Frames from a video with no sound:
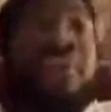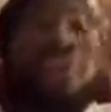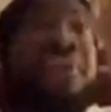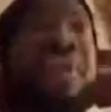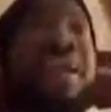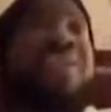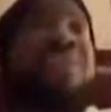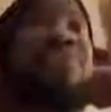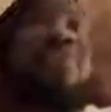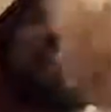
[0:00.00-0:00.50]

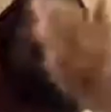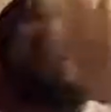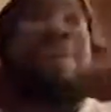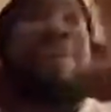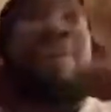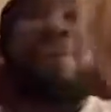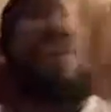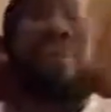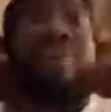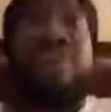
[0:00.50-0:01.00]
that's right
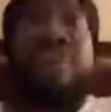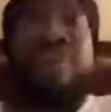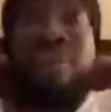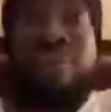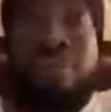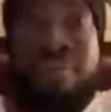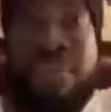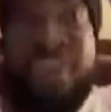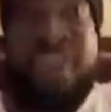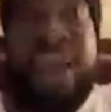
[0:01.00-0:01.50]
close to your
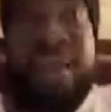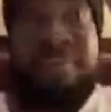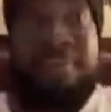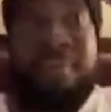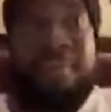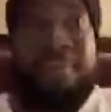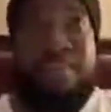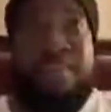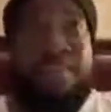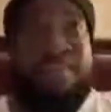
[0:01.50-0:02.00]

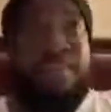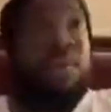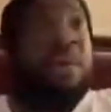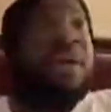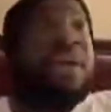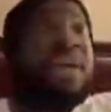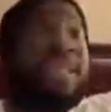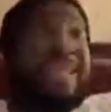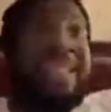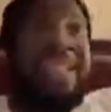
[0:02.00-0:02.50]
VIP people.
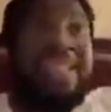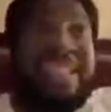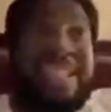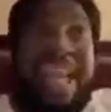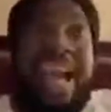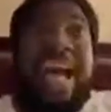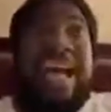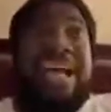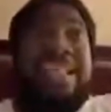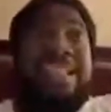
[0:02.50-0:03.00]
These
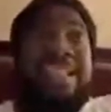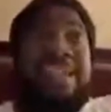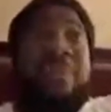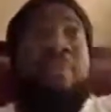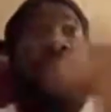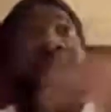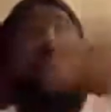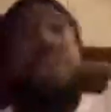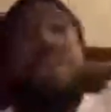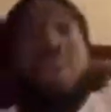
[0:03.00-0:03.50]
guys
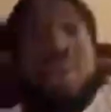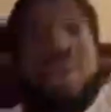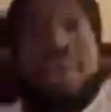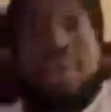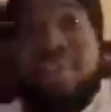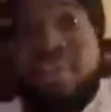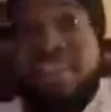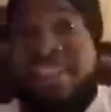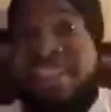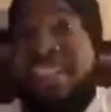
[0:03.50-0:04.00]
were not
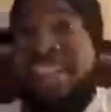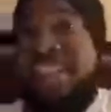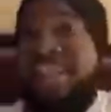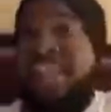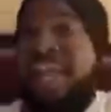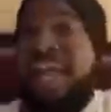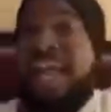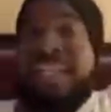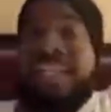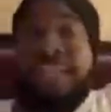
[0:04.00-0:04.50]
even sitting
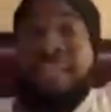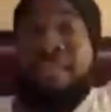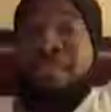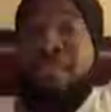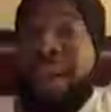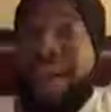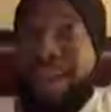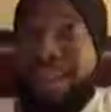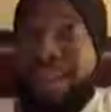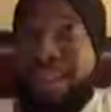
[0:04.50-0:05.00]
at the
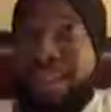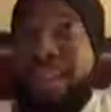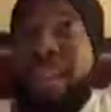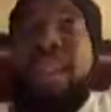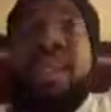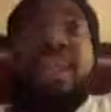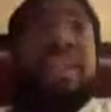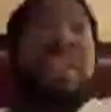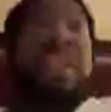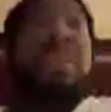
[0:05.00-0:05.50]
back.
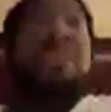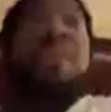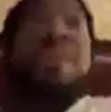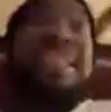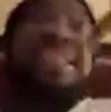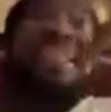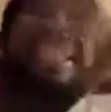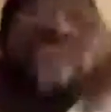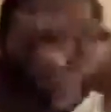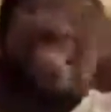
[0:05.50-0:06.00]
They were
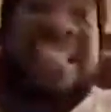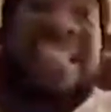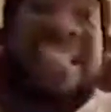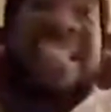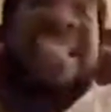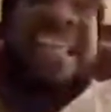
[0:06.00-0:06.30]
sitting